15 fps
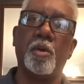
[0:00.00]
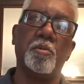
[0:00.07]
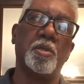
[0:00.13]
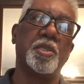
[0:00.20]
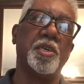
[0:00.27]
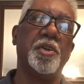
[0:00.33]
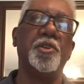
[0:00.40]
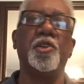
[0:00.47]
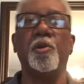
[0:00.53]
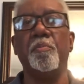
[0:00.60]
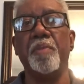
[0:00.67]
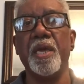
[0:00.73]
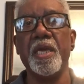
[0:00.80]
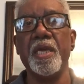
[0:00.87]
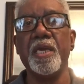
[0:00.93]
considered to
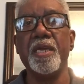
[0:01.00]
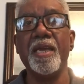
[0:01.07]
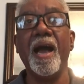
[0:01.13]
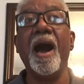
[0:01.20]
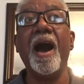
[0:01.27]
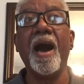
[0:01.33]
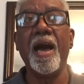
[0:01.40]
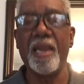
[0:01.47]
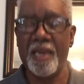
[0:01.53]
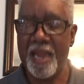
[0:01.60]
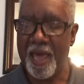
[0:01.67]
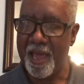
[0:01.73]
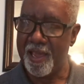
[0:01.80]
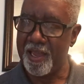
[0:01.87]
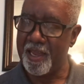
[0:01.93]
be
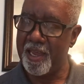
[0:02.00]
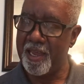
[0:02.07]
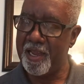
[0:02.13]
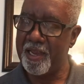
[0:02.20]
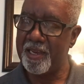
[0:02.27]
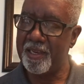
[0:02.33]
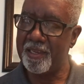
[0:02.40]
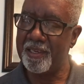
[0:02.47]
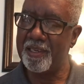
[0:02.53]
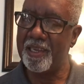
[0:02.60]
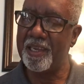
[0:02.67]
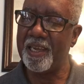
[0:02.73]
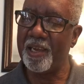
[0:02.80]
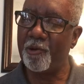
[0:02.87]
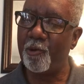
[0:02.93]
godlike,
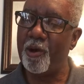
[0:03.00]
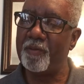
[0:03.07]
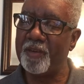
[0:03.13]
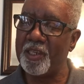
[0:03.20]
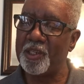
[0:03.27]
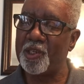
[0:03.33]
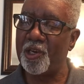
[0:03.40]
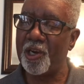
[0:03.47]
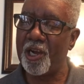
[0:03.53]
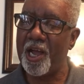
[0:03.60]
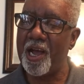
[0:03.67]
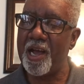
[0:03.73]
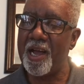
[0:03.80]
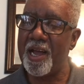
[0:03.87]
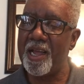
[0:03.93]
equivalent to a
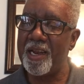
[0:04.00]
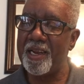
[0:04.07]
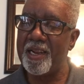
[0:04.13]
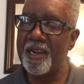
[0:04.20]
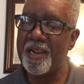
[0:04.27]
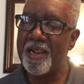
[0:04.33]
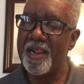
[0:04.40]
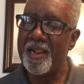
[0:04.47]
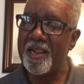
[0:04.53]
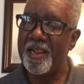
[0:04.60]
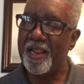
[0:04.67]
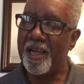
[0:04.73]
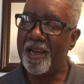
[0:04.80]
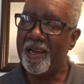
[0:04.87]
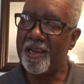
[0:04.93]
god,
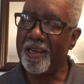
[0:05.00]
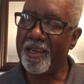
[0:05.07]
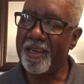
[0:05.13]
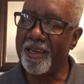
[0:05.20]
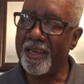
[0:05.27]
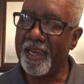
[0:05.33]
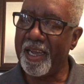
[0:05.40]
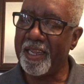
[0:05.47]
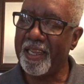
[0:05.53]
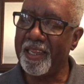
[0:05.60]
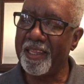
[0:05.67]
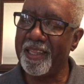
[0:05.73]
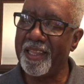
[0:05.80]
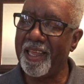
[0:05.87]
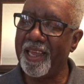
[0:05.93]

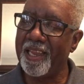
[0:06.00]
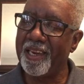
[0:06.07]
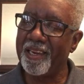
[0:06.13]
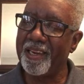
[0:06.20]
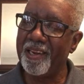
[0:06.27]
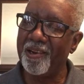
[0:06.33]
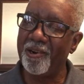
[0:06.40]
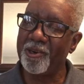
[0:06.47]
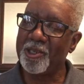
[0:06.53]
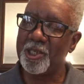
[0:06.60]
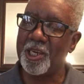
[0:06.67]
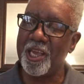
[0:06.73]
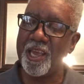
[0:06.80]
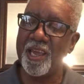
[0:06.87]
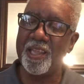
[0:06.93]
and it
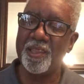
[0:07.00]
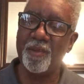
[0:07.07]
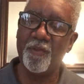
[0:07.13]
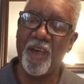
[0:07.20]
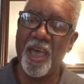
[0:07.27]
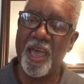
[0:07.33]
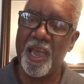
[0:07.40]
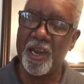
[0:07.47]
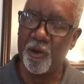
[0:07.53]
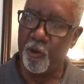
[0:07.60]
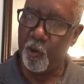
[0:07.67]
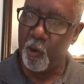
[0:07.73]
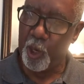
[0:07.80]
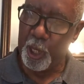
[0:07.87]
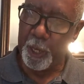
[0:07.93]
ushered in divine
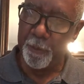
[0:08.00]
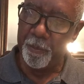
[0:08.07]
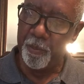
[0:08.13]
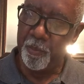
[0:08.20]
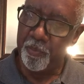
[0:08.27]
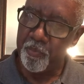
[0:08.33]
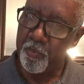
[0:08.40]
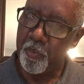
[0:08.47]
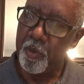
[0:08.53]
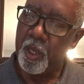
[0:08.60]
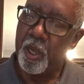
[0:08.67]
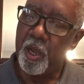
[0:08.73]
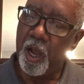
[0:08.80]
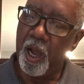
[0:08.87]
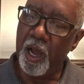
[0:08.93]
order.
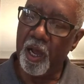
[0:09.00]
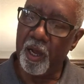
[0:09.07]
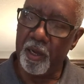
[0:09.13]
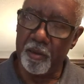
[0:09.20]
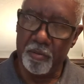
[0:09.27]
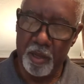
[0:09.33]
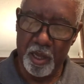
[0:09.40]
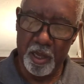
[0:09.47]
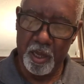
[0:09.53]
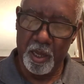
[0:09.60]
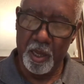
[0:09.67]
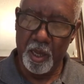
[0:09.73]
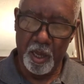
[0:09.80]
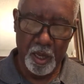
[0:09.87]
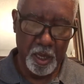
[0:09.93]
Uh,
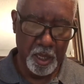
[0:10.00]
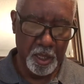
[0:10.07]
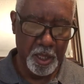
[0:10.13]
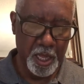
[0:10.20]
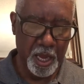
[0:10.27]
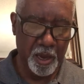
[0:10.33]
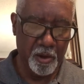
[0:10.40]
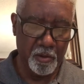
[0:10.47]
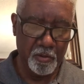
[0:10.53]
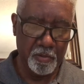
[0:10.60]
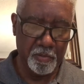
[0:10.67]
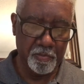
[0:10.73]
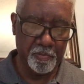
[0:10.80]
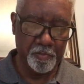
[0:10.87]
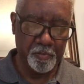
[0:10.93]
Now,
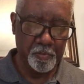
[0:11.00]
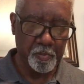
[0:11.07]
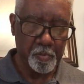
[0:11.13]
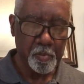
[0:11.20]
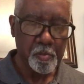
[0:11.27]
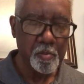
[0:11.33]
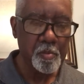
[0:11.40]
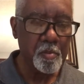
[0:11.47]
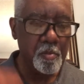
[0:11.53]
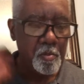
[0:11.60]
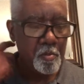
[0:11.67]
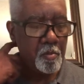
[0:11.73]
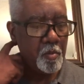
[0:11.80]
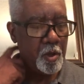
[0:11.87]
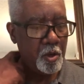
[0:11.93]

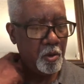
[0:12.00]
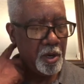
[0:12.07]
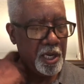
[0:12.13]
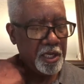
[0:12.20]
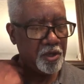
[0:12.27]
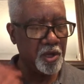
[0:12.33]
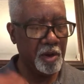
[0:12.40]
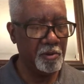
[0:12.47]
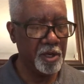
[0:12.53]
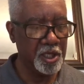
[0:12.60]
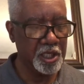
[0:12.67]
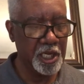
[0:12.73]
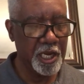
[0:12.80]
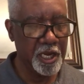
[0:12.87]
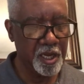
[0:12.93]
what else do I want
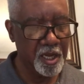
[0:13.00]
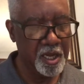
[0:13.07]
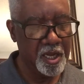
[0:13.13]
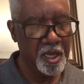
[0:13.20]
to tell you?